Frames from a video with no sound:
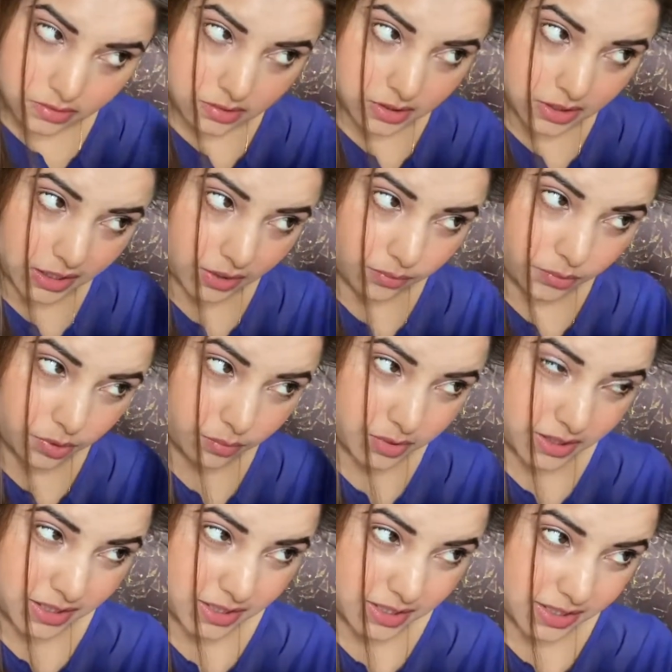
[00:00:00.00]
Yeah, from
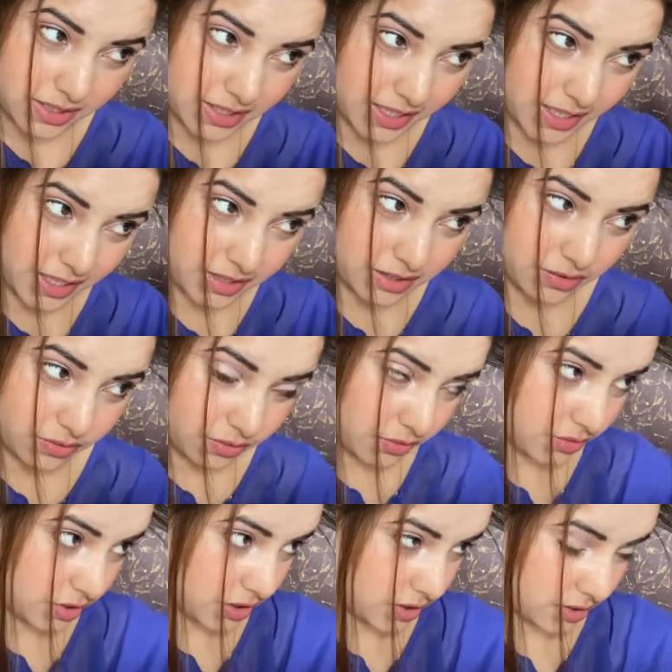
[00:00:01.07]
distance, and you know,
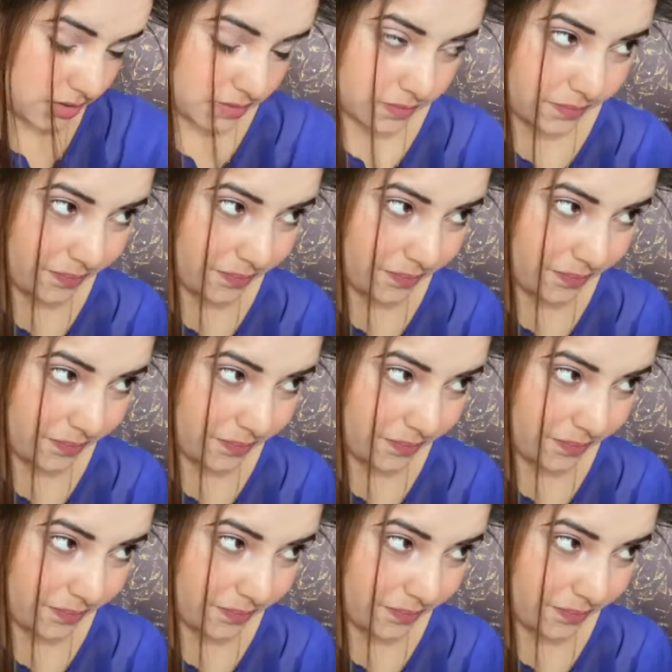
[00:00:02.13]
just